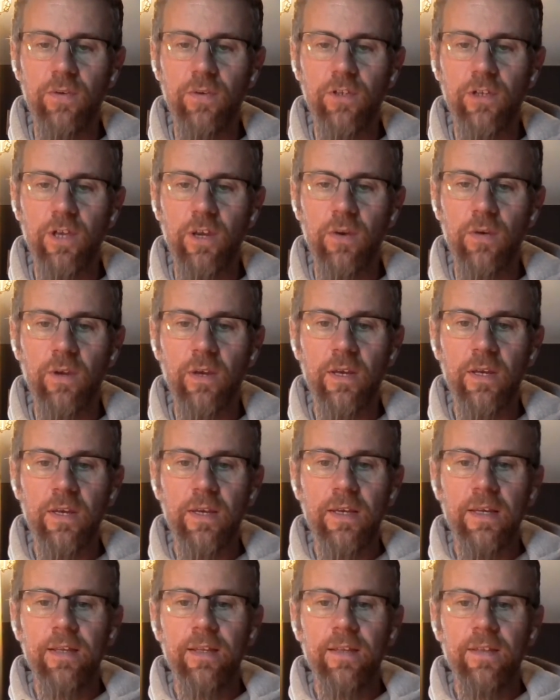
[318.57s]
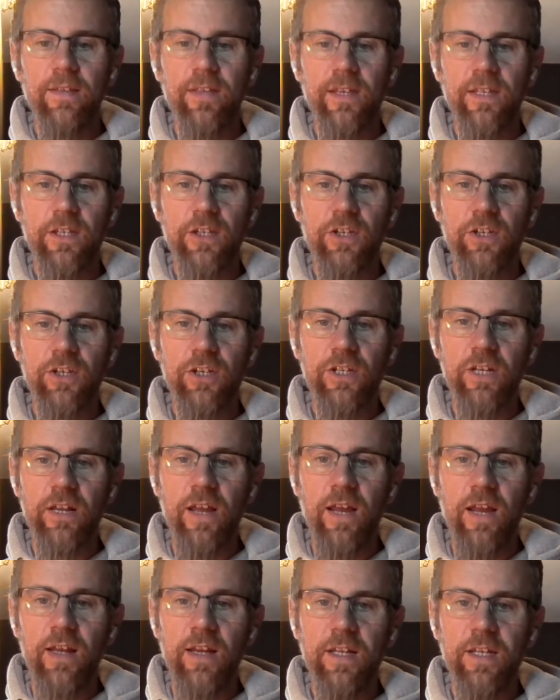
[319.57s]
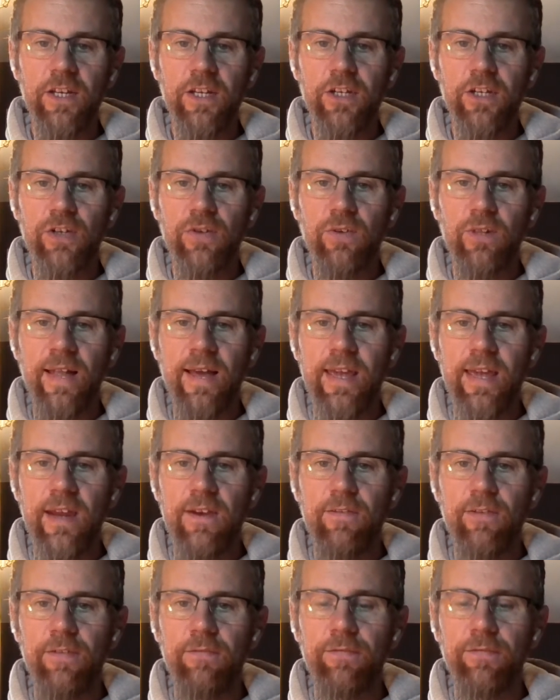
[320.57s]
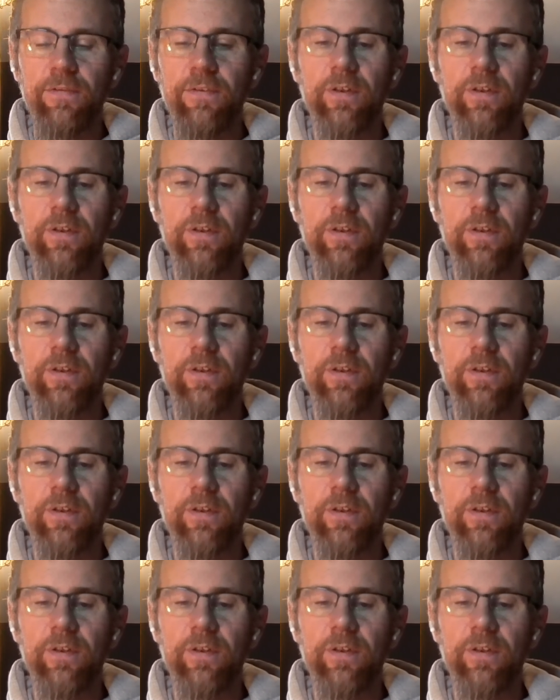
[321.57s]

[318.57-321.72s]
So this is just an additional layer of